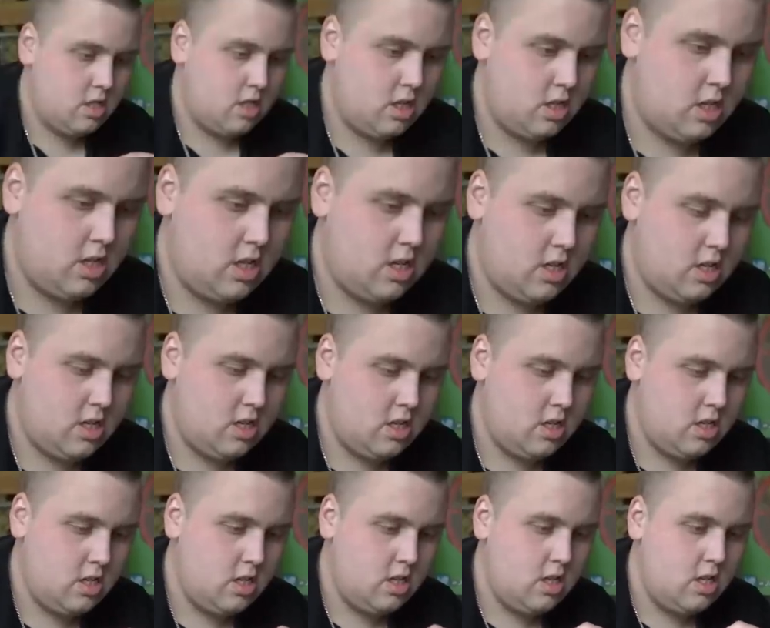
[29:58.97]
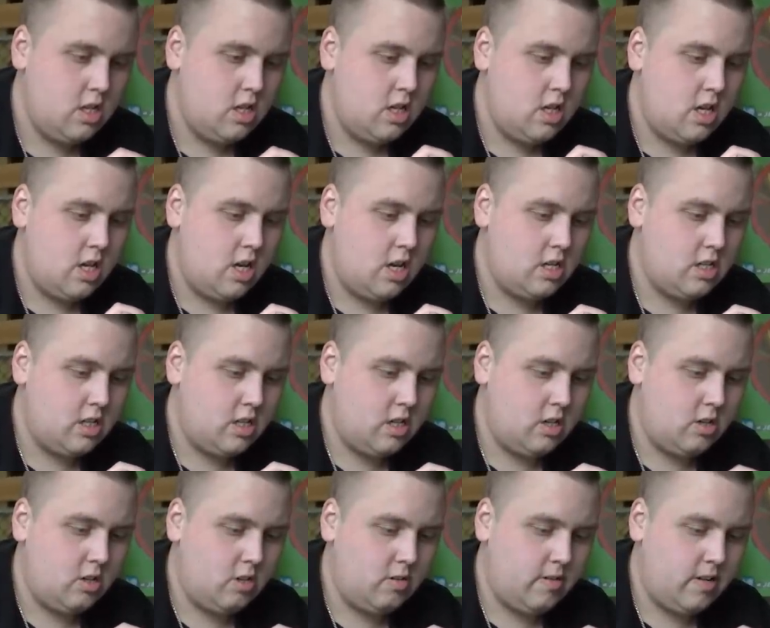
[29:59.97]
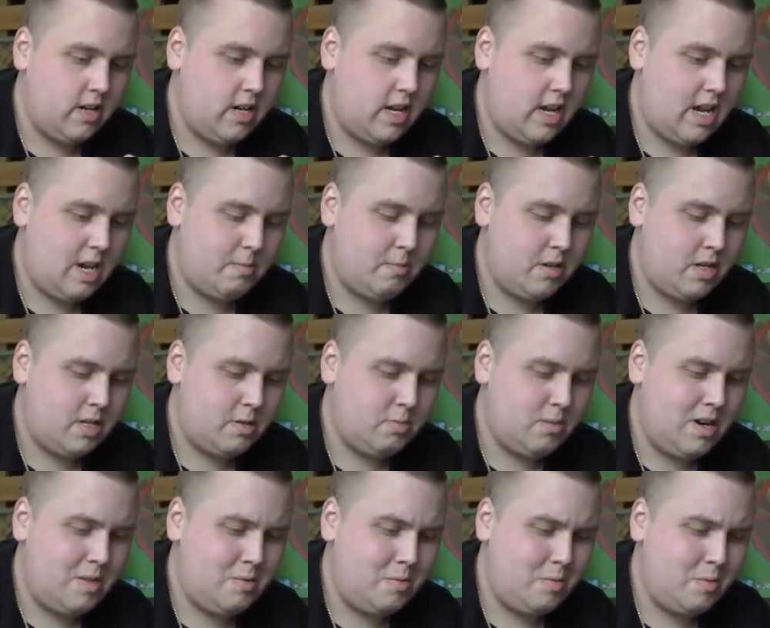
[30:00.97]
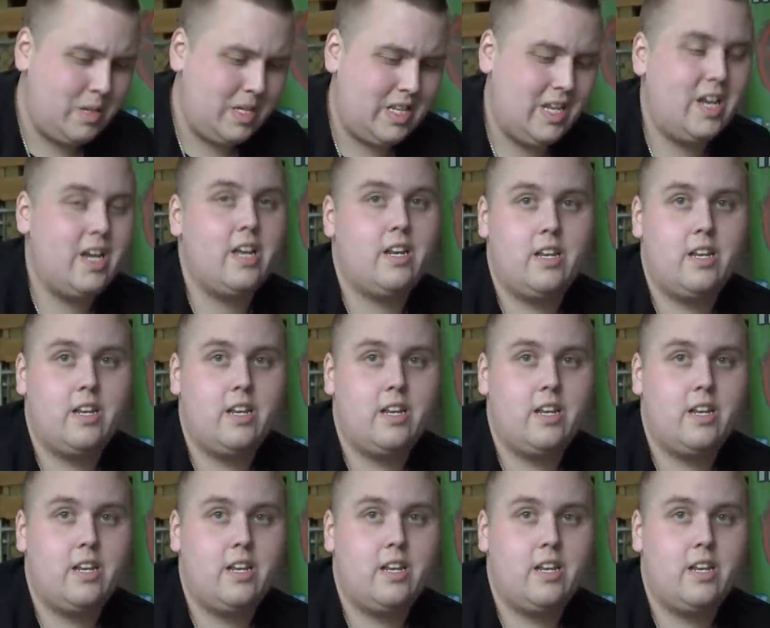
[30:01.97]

Uh, it doesn't cut on right now, but it's probably dead.